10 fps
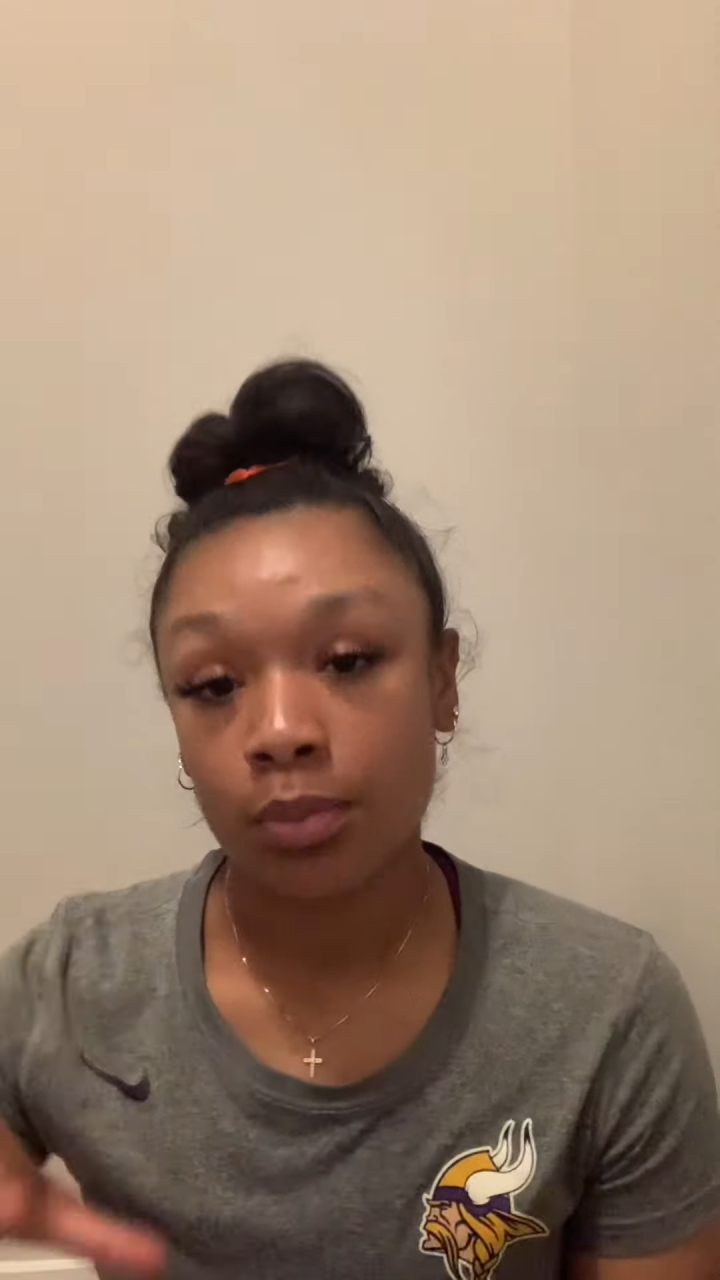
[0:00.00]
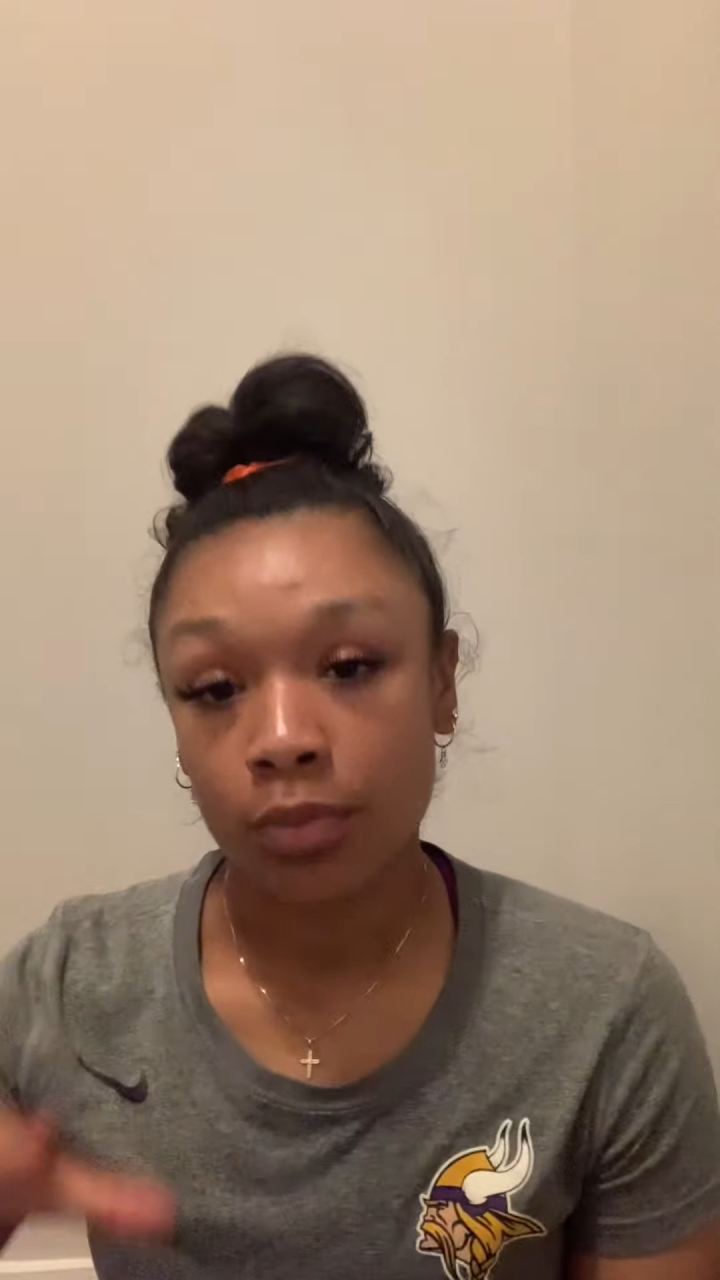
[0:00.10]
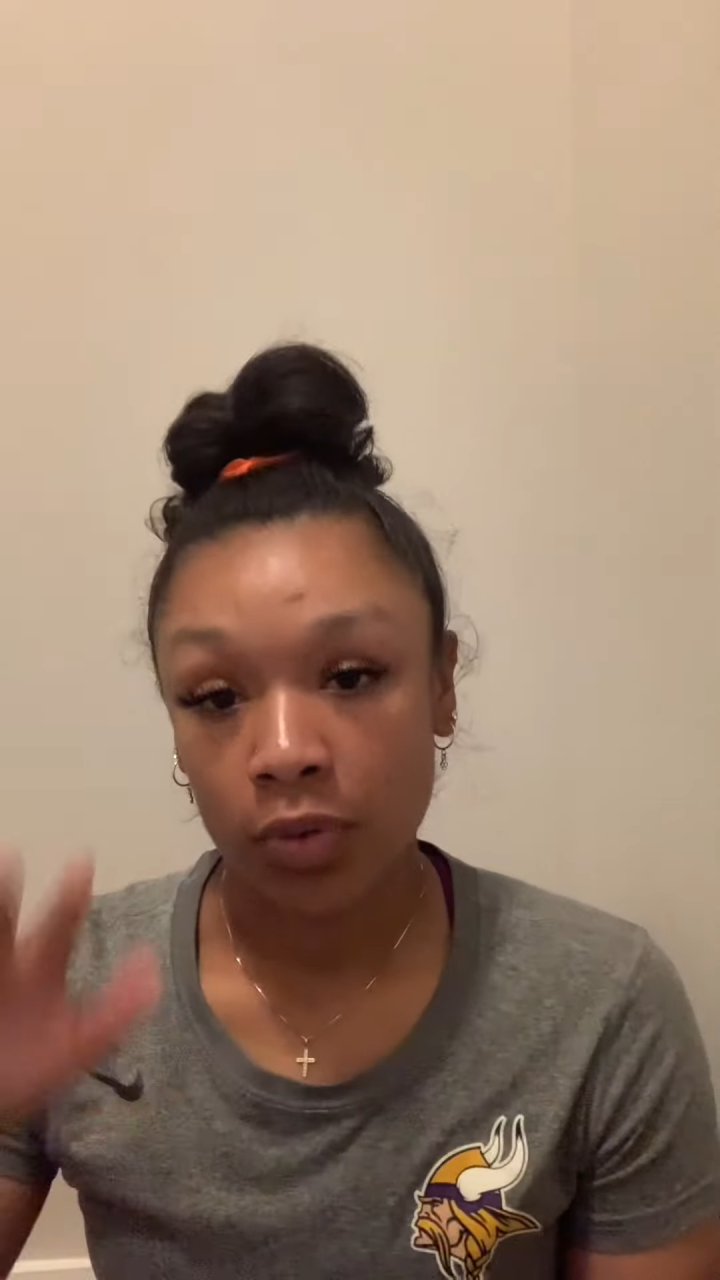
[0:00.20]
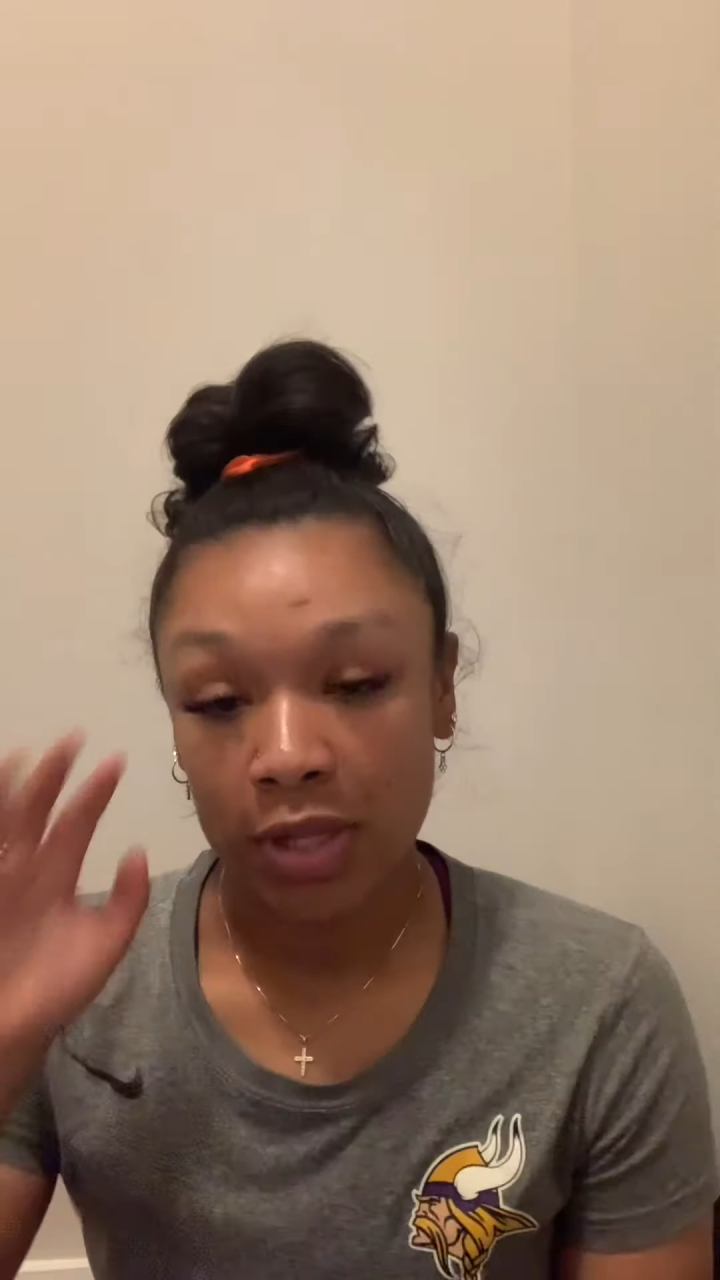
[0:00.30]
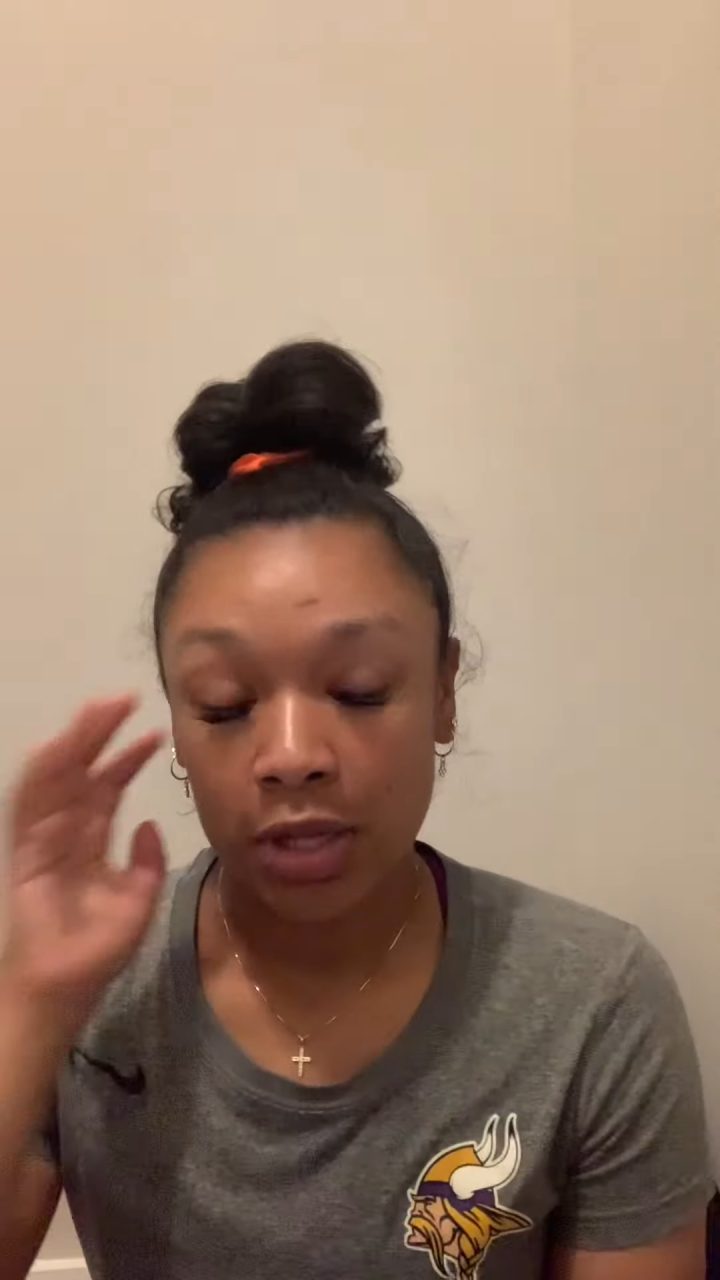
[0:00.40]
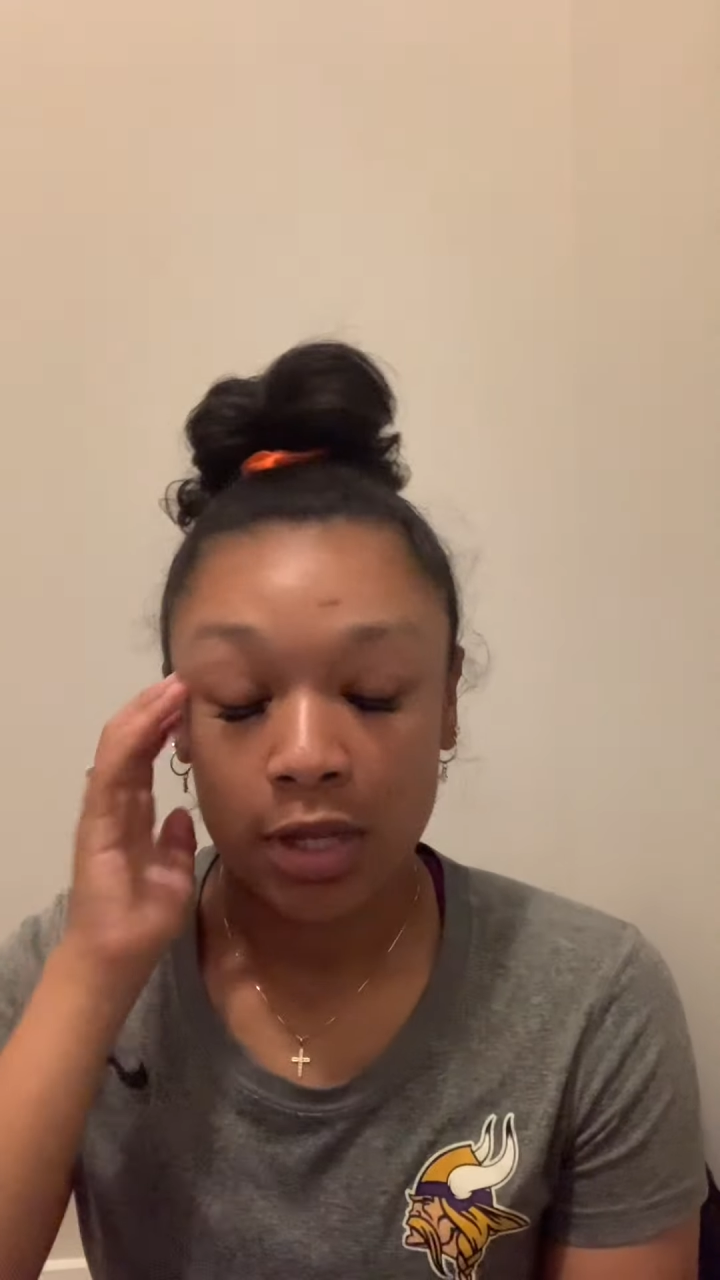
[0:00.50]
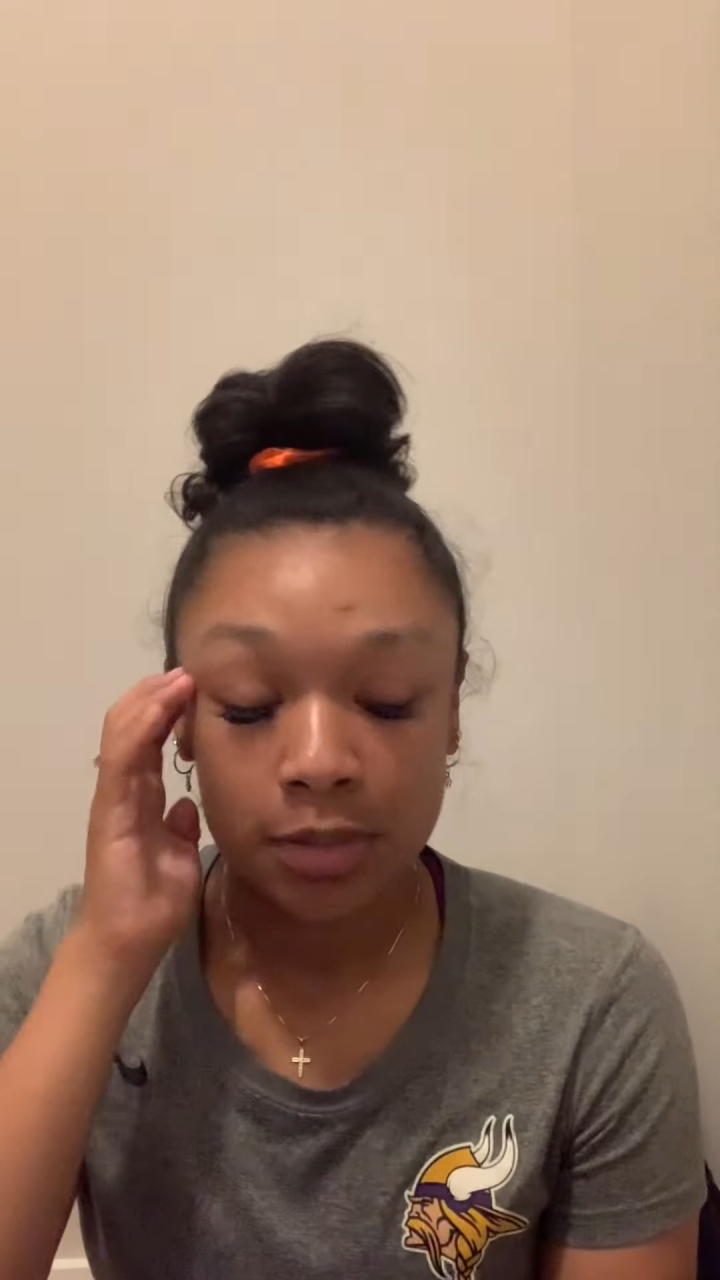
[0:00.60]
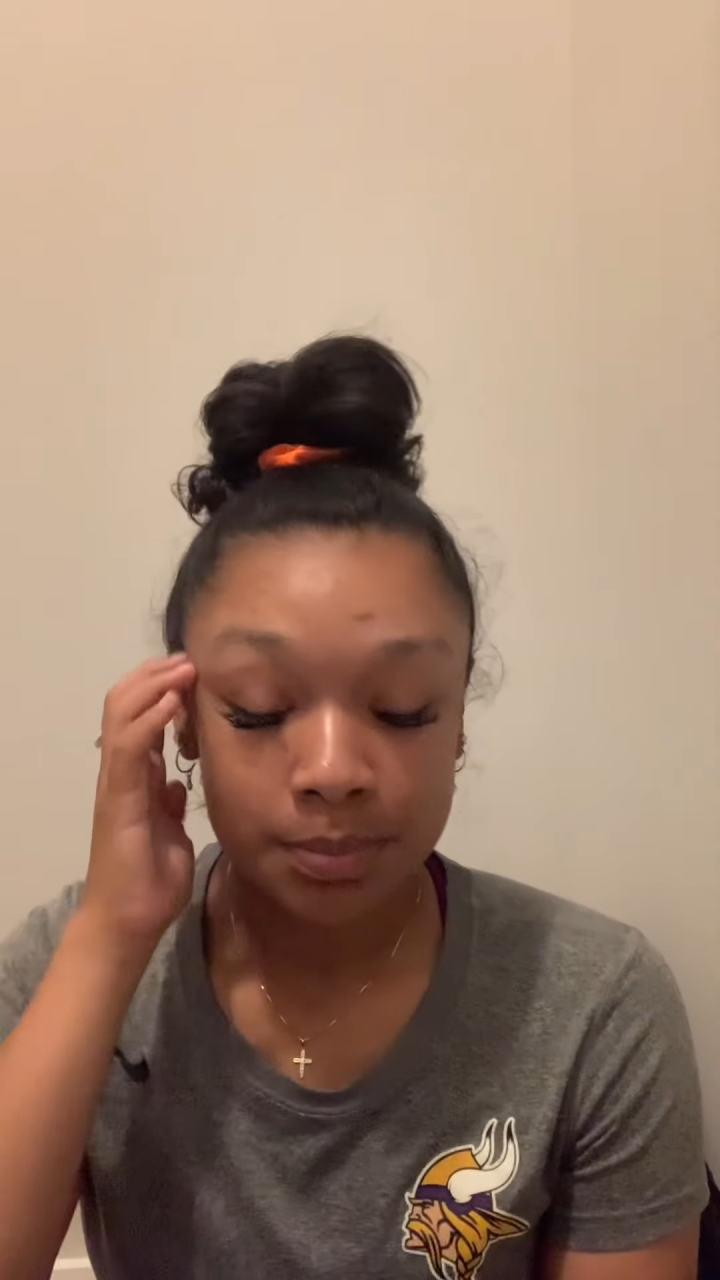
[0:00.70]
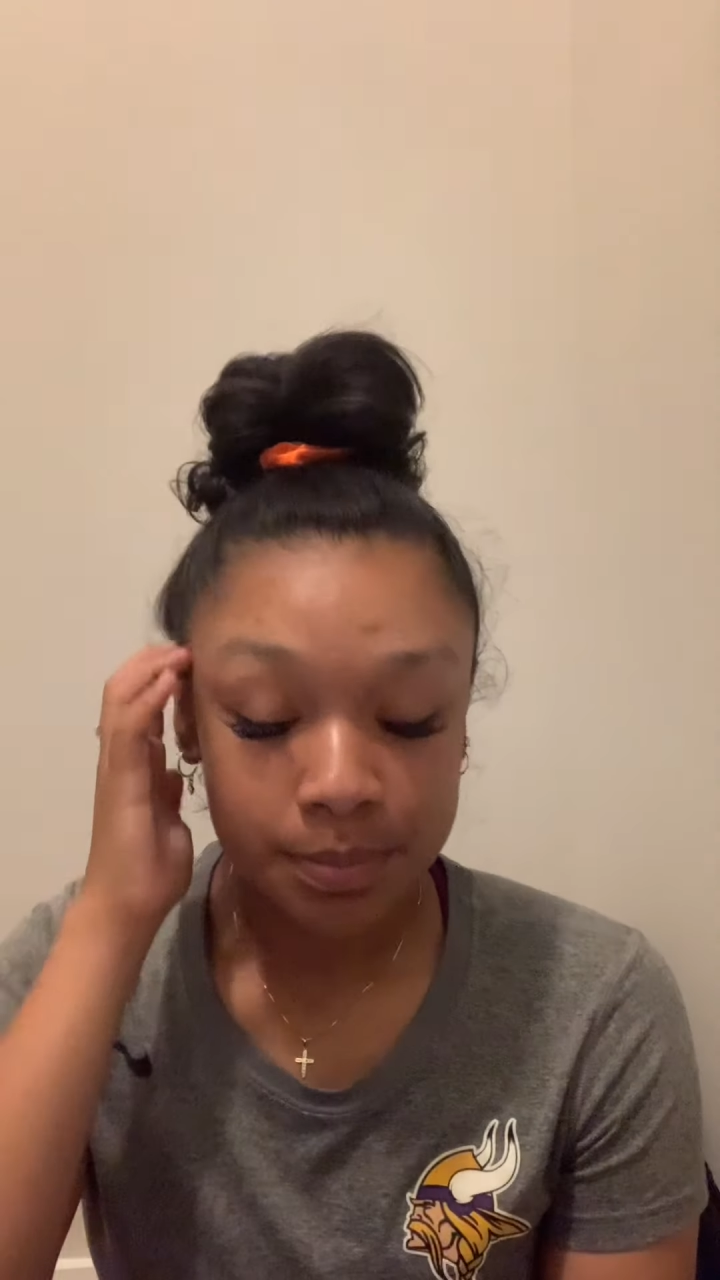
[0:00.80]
rolling on.